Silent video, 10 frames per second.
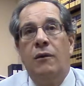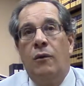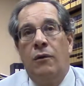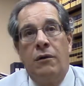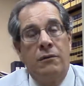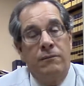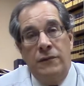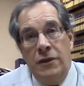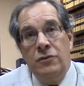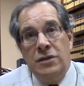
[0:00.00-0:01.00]
or
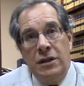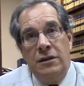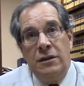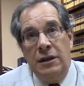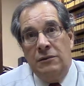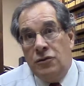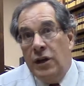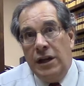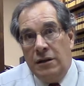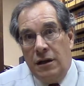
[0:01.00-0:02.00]
using the
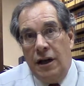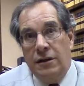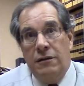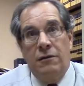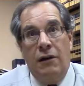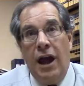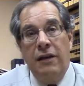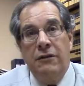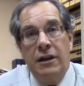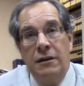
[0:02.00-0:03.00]
treating doctor or
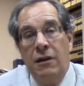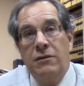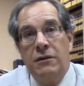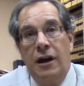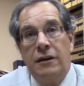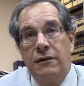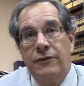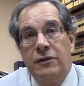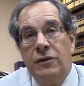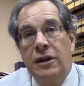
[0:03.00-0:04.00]
hiring another doctor if
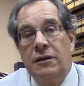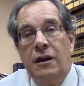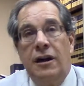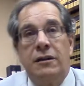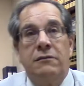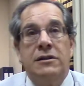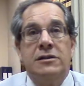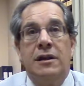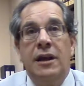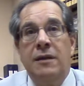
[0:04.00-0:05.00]
the treating doctor
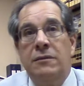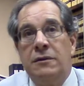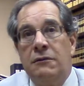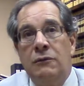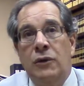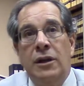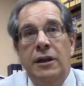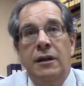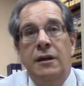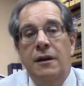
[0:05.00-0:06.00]
is unable or unwilling